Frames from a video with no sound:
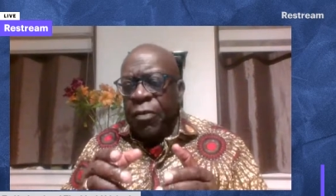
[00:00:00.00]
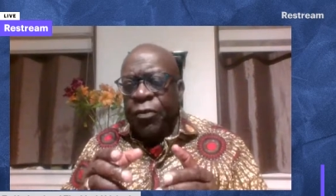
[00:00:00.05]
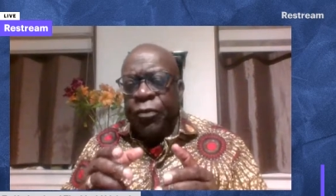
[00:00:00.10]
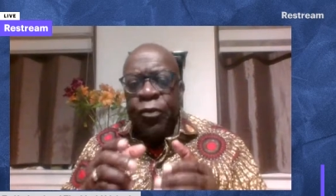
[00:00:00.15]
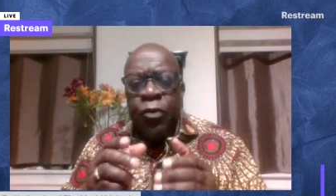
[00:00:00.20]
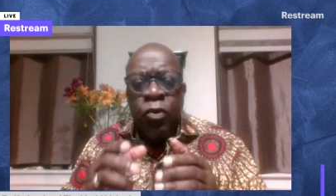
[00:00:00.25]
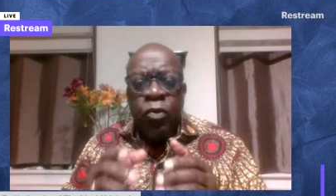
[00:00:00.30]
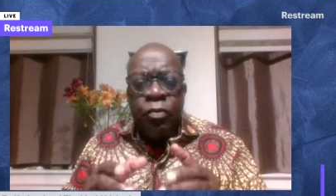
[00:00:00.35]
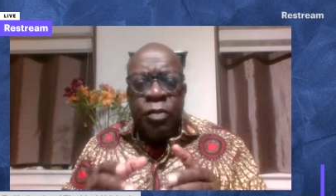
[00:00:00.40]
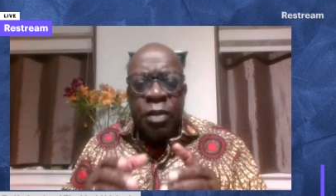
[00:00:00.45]

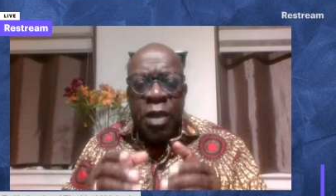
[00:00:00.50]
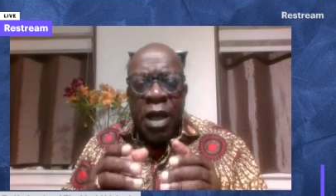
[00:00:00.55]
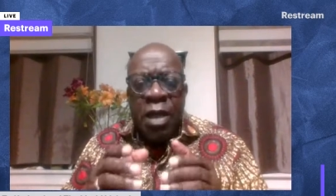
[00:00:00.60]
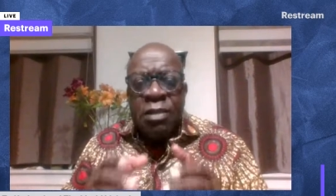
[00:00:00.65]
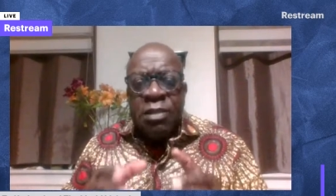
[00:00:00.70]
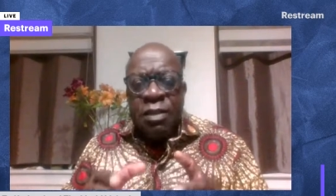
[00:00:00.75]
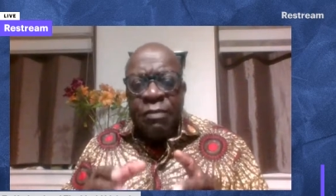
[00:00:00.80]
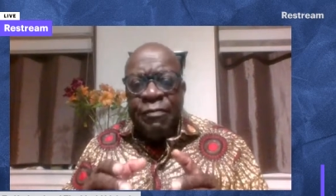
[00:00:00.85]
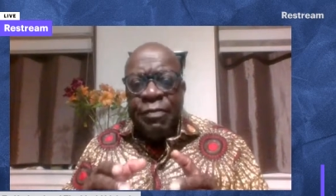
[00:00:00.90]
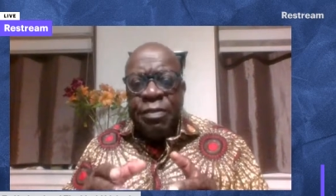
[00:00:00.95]
Through the
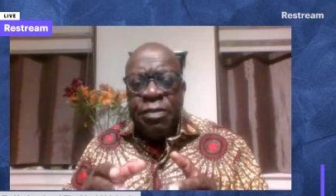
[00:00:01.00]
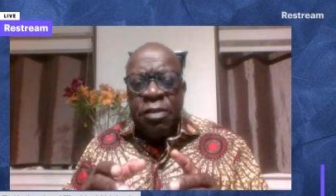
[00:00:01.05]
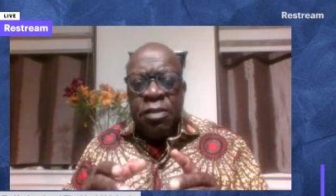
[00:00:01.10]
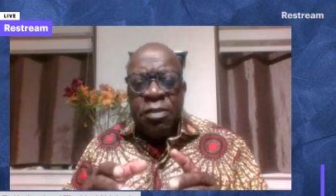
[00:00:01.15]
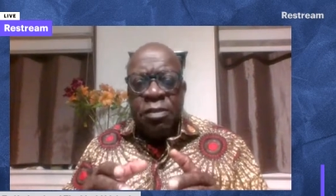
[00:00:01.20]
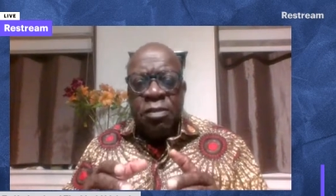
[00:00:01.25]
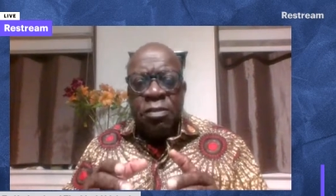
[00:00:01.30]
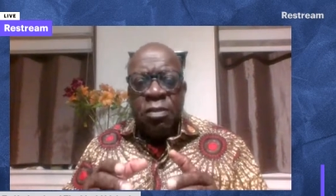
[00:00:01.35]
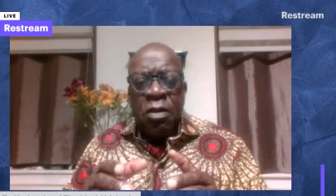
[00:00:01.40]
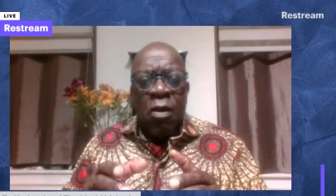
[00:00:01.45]

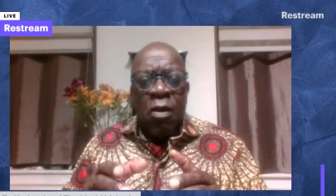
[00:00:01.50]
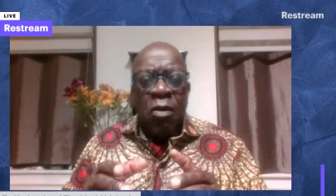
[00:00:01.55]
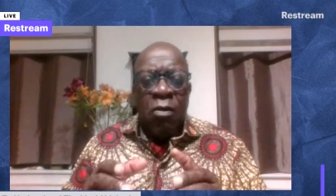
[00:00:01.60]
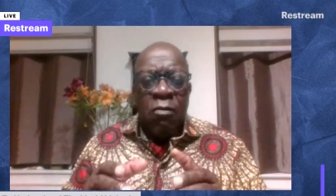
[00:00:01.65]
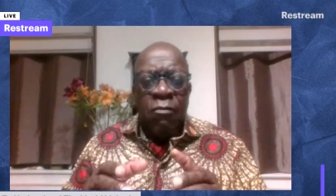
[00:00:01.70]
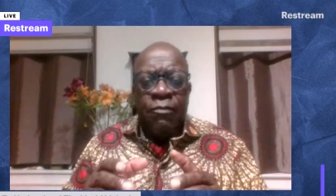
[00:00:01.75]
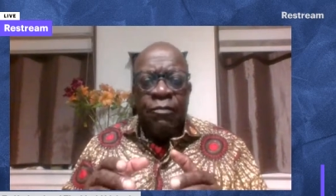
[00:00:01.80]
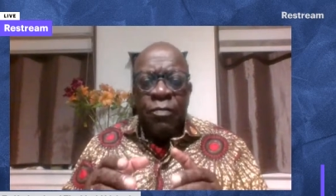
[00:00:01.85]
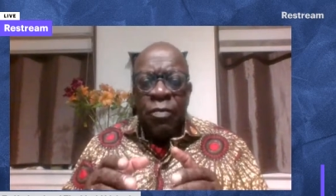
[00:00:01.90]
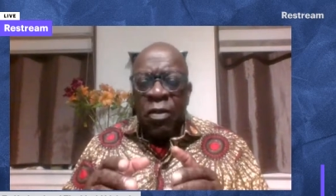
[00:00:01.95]
activities
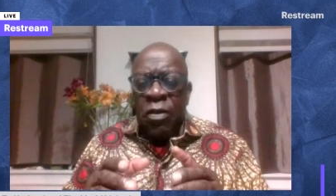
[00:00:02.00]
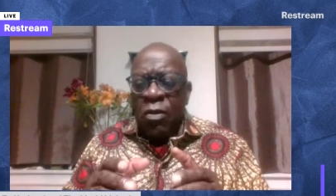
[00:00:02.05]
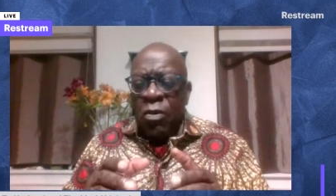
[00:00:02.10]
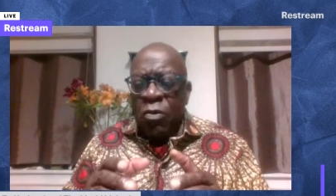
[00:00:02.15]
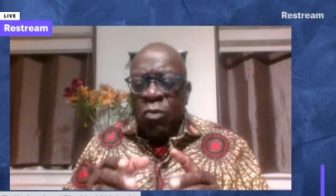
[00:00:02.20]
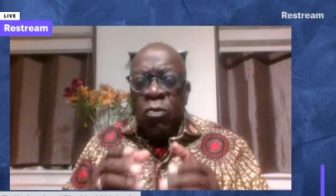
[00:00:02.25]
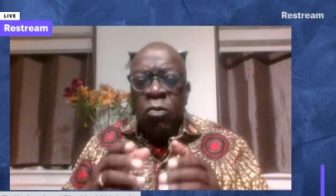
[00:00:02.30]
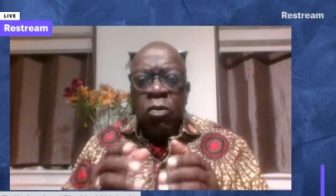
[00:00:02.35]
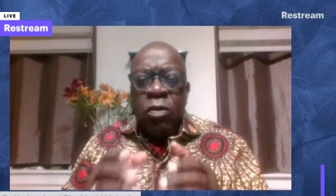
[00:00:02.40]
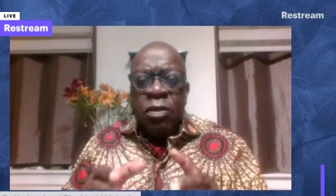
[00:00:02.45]
of
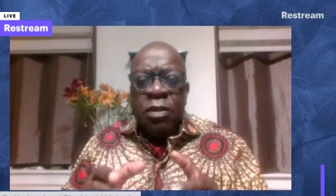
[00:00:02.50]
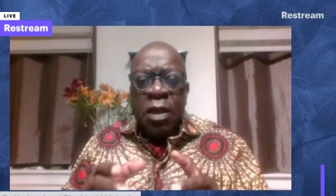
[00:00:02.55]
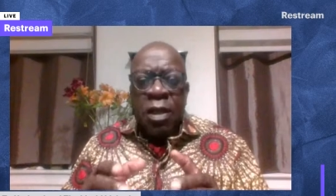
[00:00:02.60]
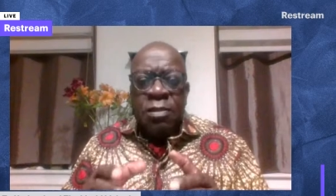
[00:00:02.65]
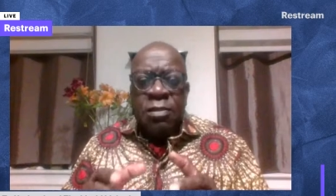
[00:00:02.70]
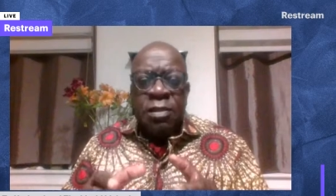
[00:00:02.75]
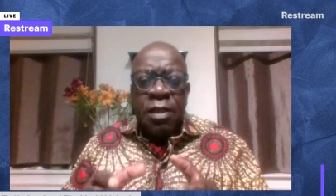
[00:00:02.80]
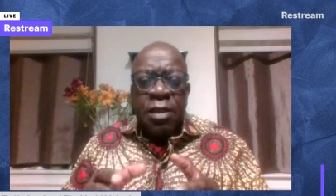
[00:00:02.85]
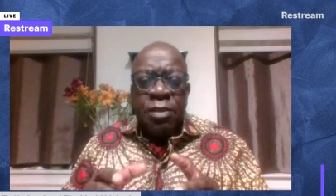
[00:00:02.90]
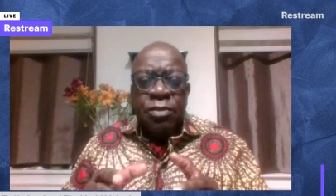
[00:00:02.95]

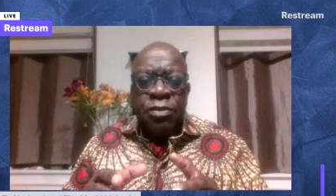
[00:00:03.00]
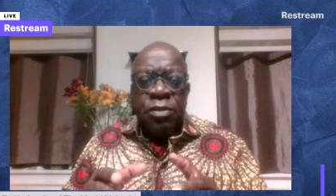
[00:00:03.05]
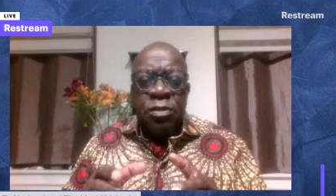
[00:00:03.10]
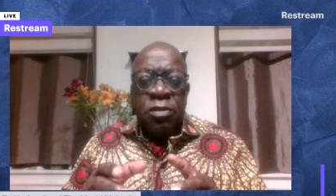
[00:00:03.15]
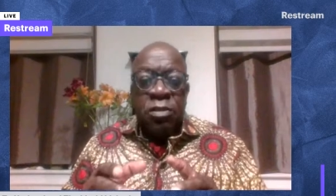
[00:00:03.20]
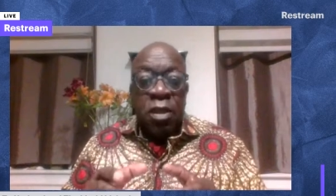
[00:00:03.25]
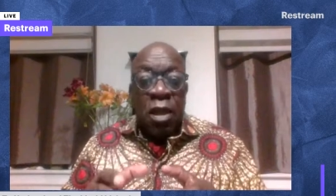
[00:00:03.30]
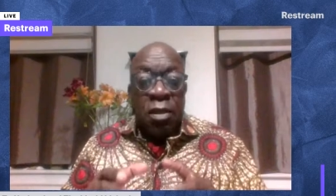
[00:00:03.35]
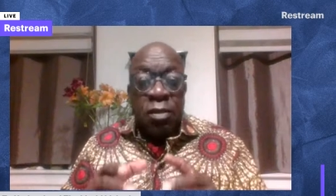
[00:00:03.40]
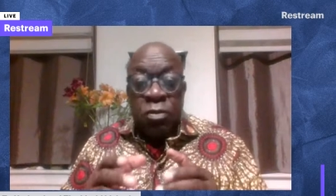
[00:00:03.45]

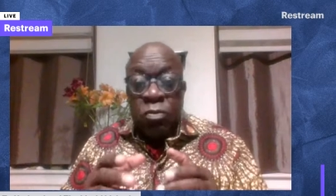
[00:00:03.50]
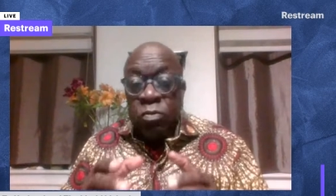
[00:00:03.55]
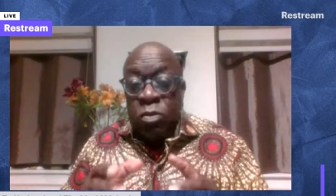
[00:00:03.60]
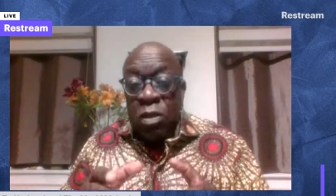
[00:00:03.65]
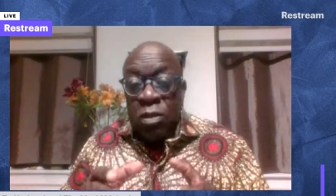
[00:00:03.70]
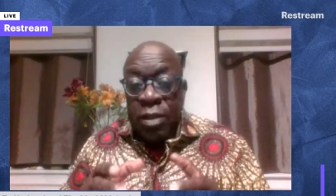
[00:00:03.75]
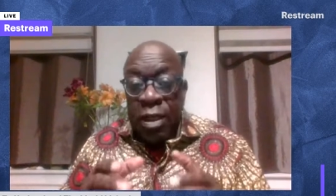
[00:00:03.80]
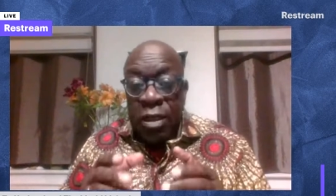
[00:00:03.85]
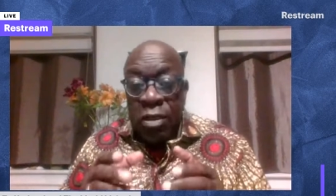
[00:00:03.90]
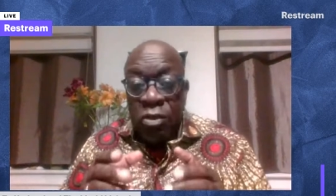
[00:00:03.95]
organizations like the
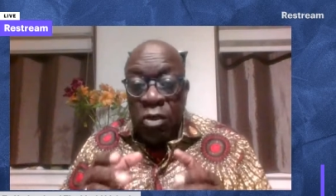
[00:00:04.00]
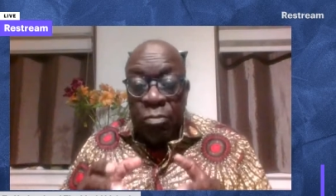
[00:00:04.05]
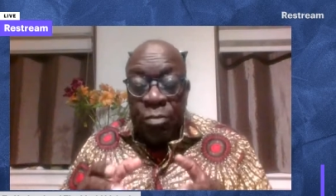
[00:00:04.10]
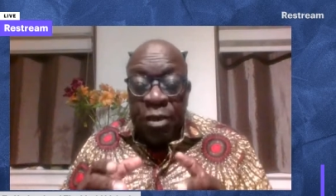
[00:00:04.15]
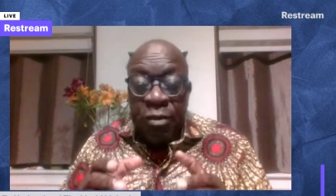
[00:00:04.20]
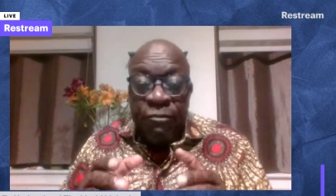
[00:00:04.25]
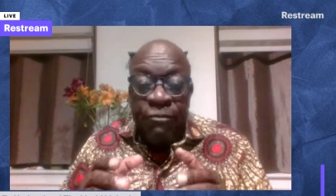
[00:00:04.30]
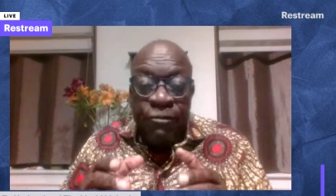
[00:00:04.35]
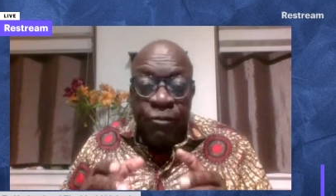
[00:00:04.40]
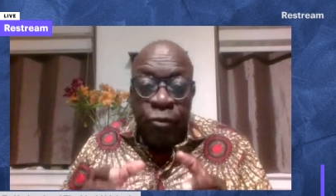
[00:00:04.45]
World
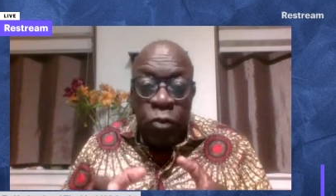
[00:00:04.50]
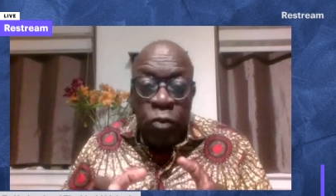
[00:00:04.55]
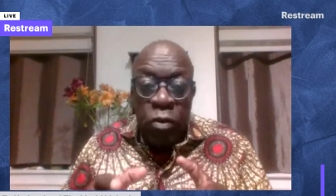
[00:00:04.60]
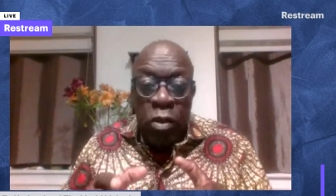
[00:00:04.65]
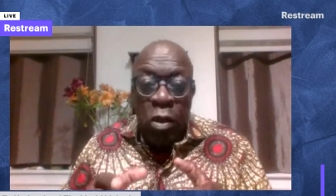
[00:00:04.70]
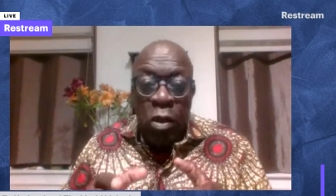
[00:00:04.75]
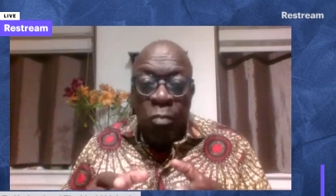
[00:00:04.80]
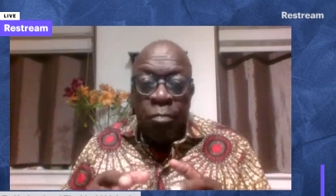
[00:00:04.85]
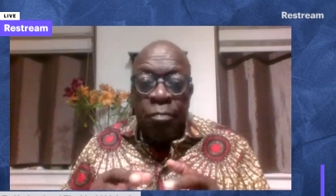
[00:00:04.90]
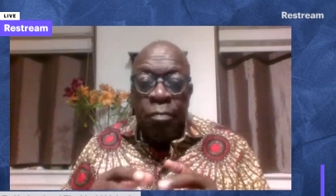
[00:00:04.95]
Economic
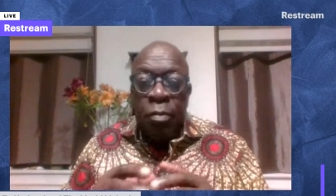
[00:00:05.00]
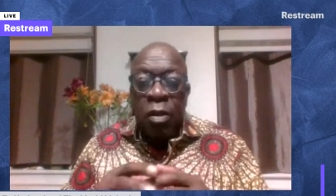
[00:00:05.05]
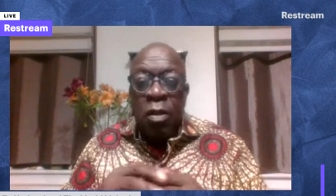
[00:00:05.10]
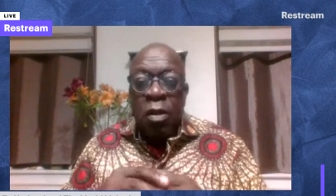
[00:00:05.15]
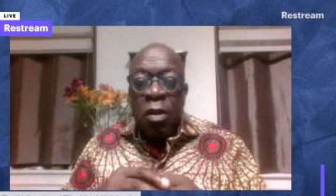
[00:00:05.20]
Forum